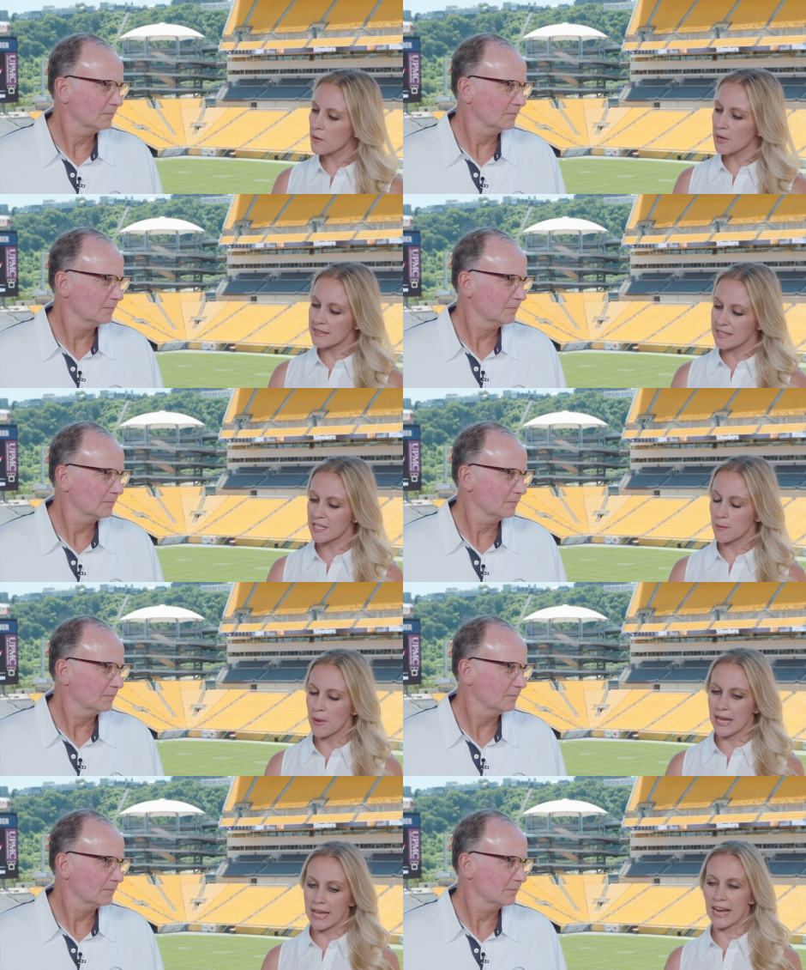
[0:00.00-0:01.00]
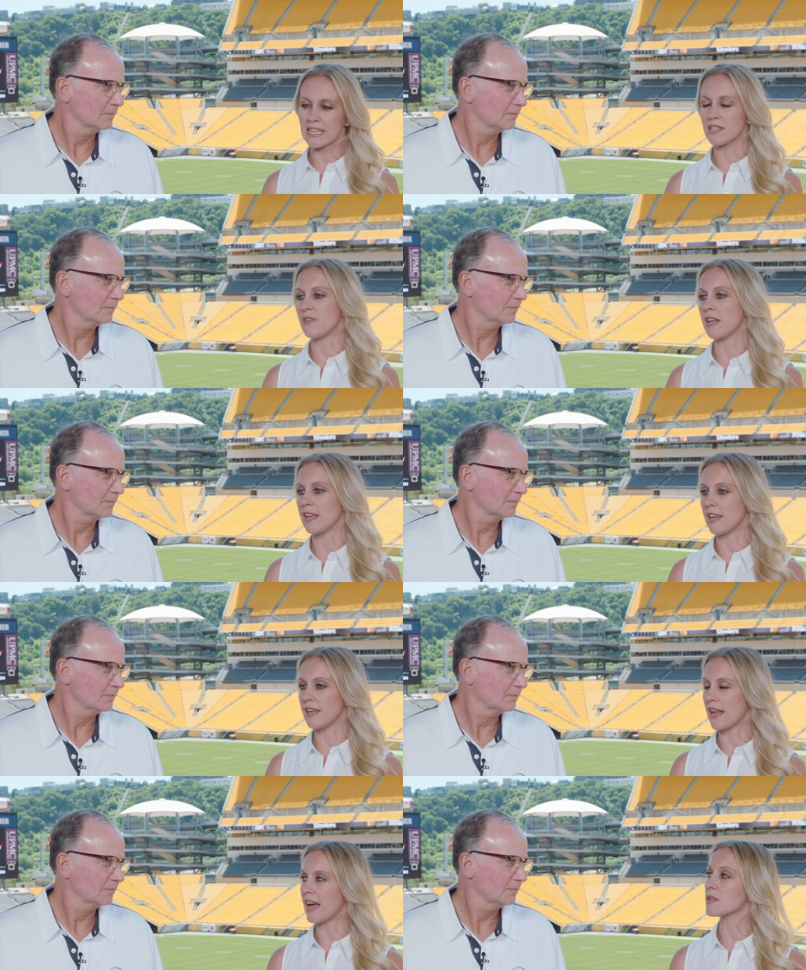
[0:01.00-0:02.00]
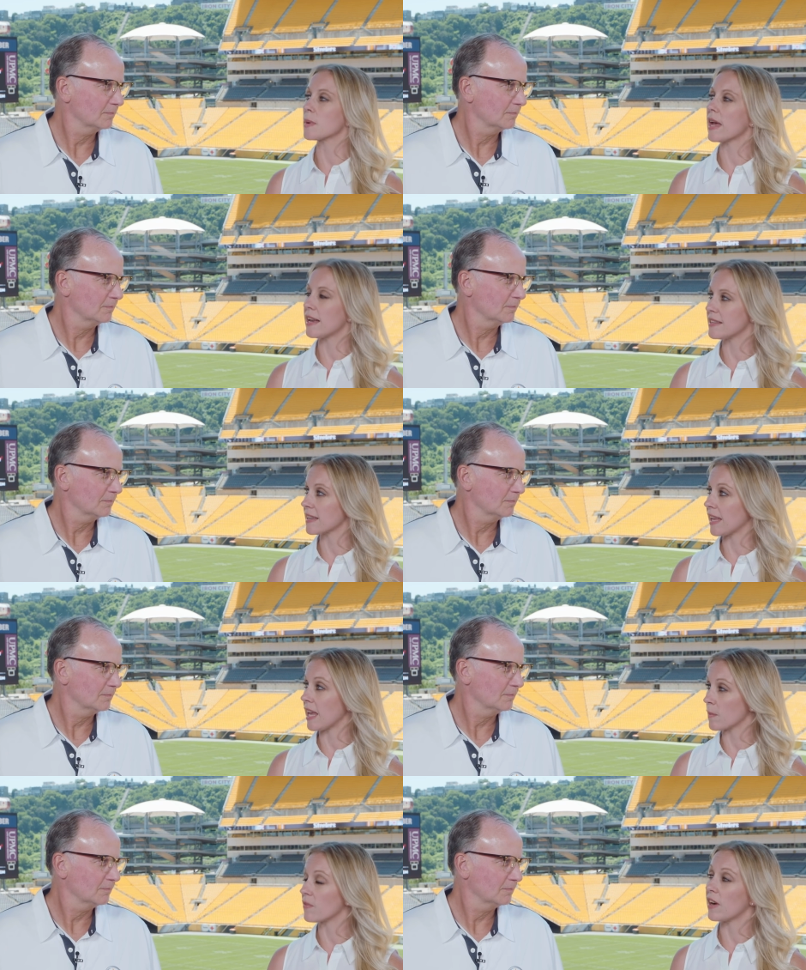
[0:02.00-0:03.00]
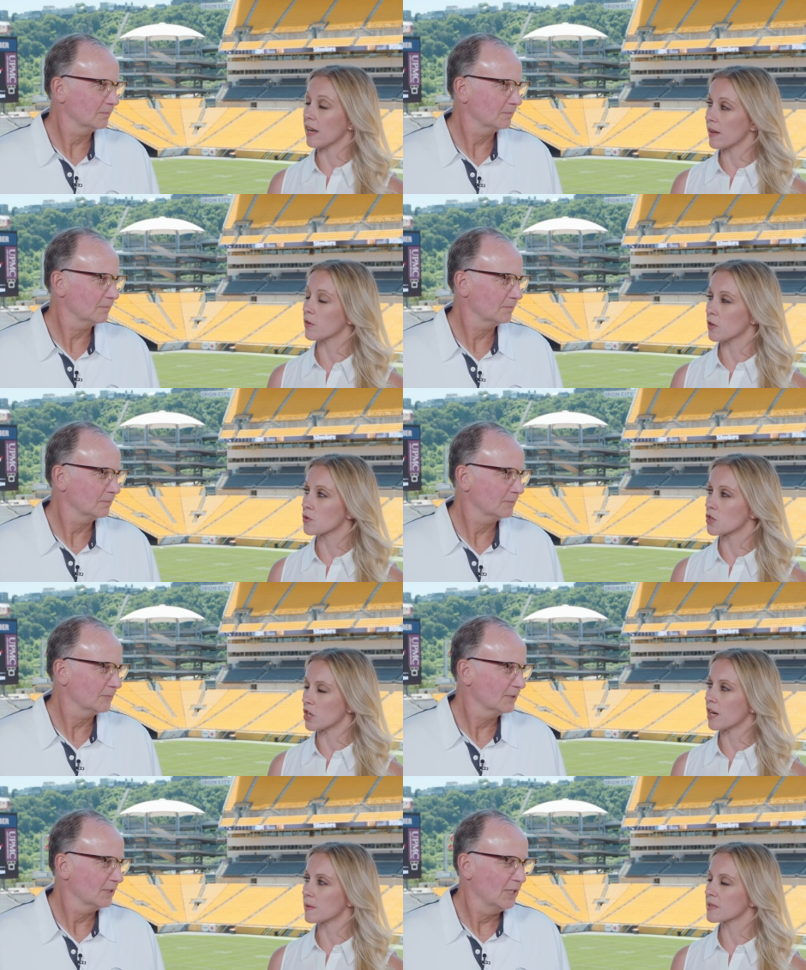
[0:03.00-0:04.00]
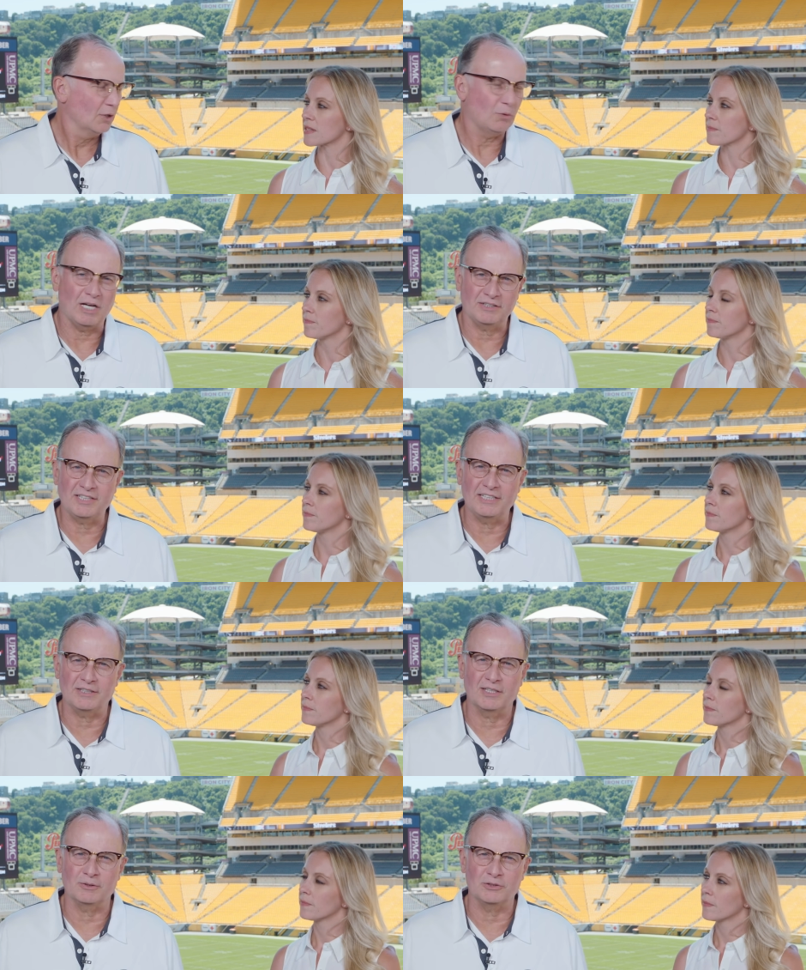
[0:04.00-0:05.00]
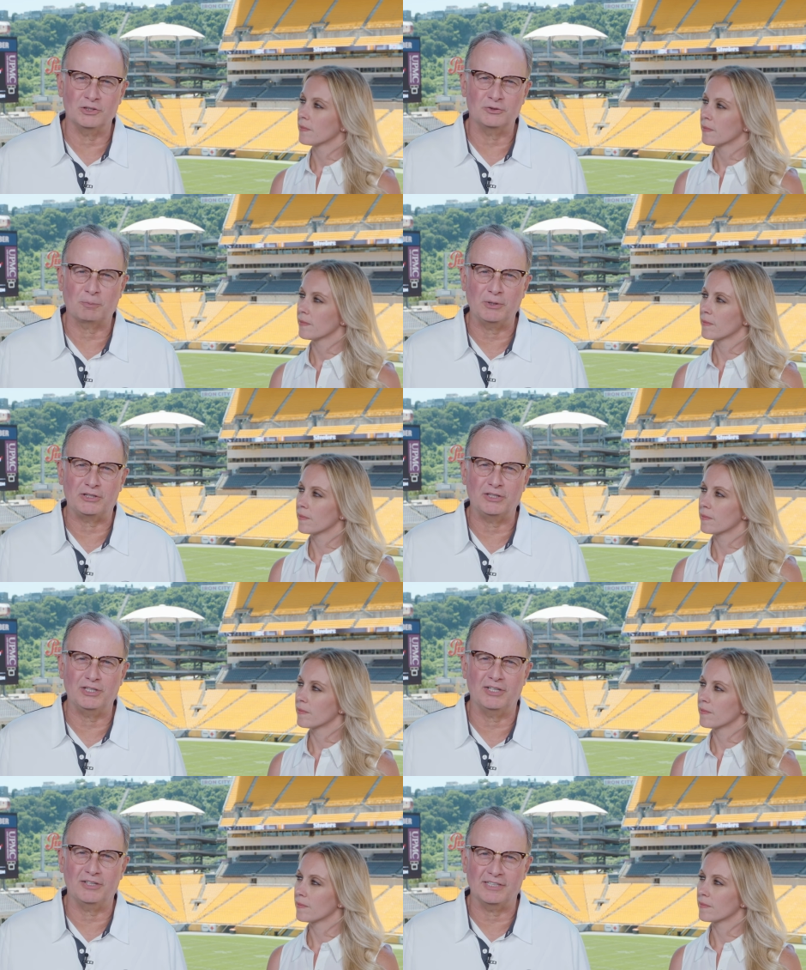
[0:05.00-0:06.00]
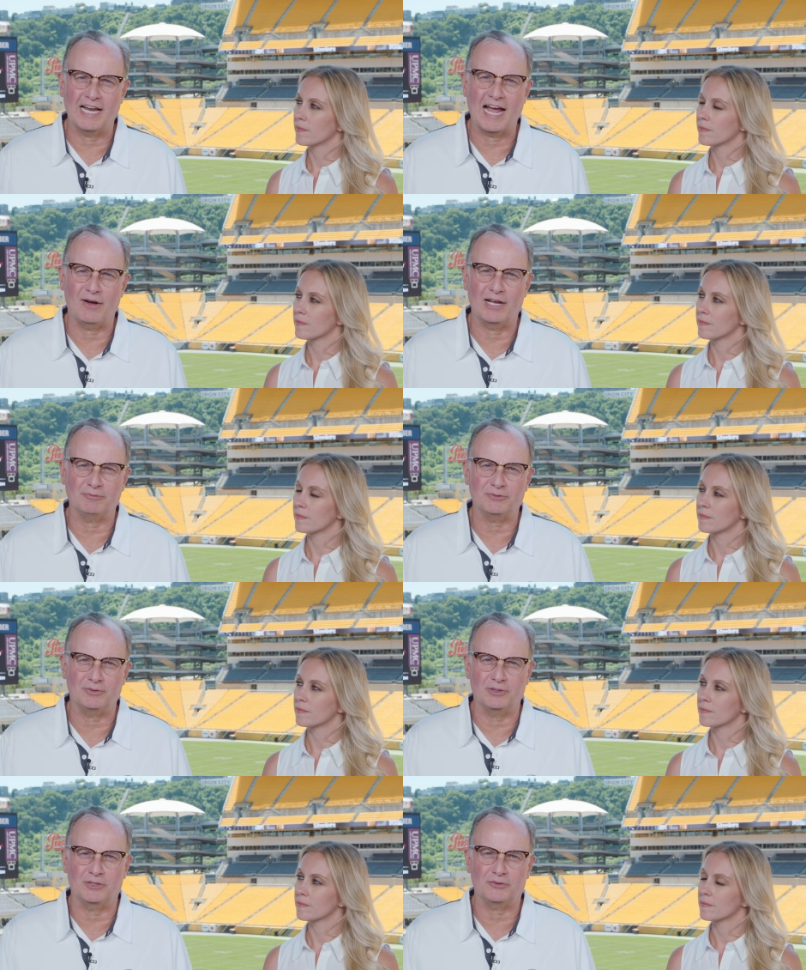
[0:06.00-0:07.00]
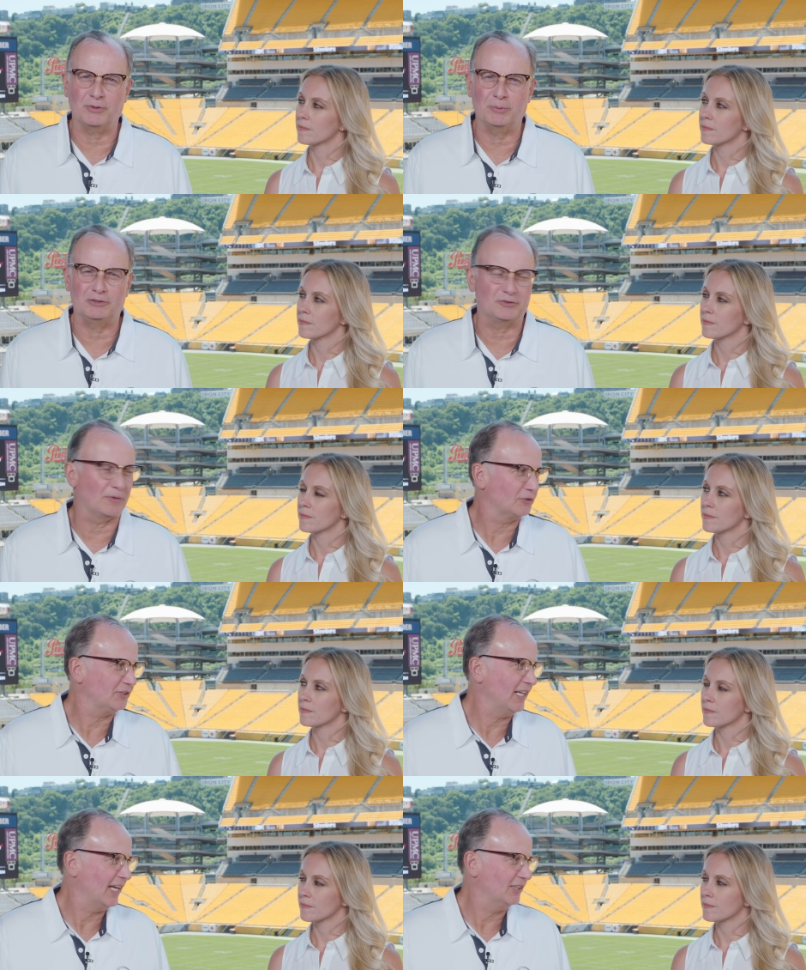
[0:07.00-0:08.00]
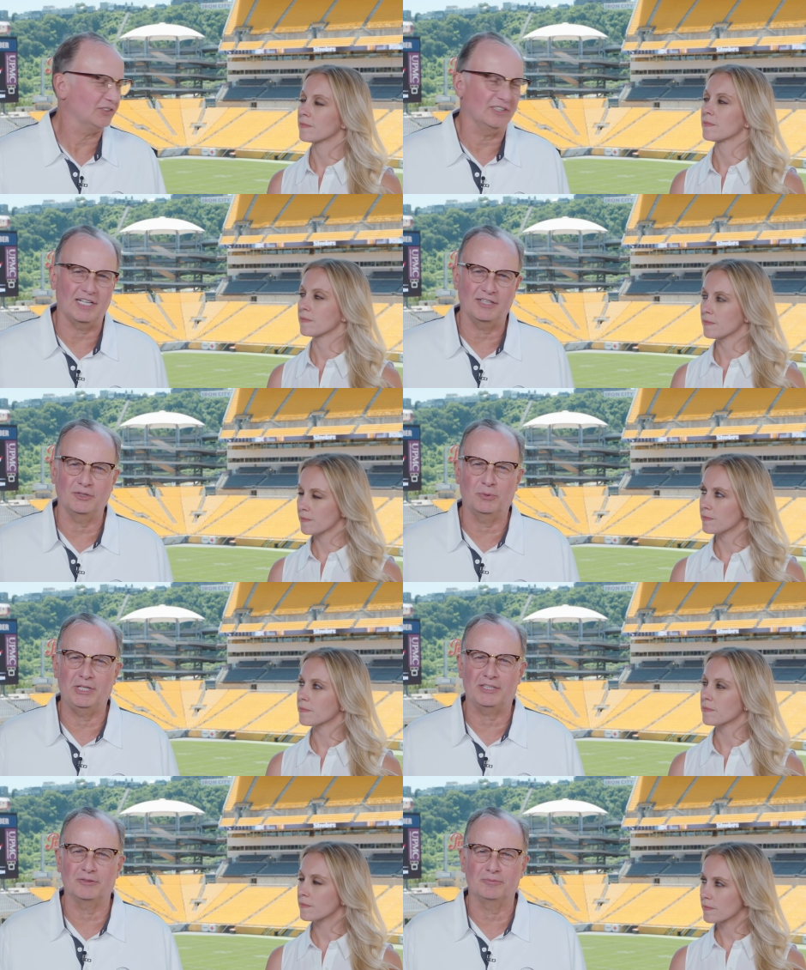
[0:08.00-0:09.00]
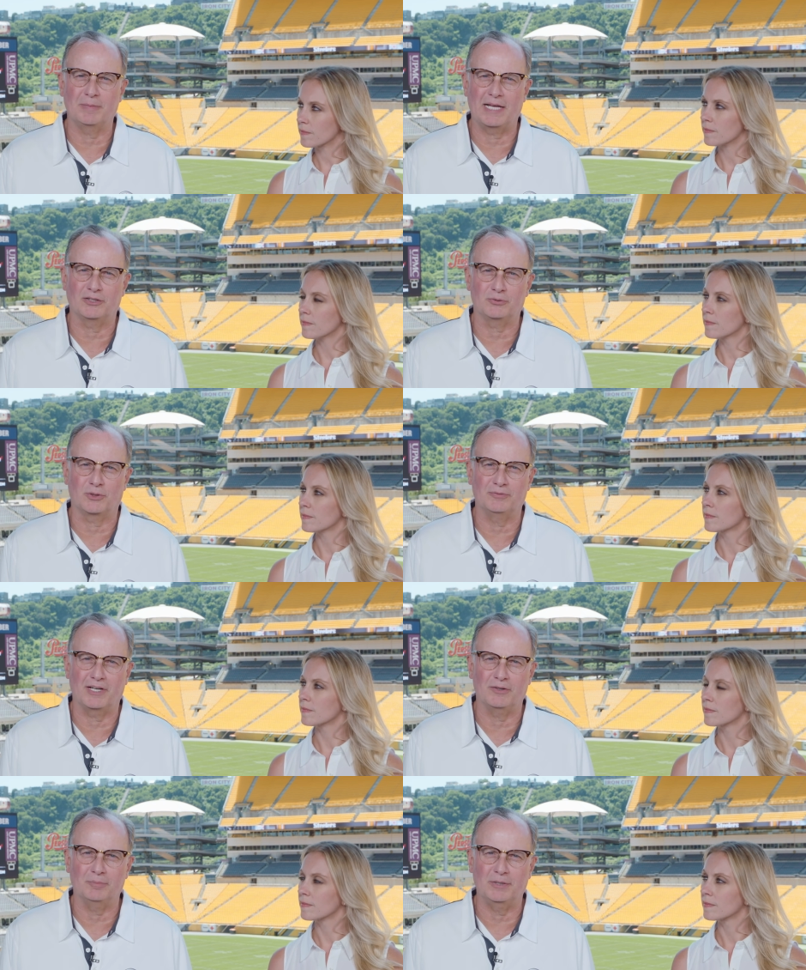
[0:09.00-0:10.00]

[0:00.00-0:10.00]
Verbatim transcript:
Speaker 1: do you anticipate guys fitting in as we head into camp fighting for those jobs?
Speaker 2: Well, I think uh, it's pretty clear now after uh, three weeks of OTAs and the week of mandatory veteran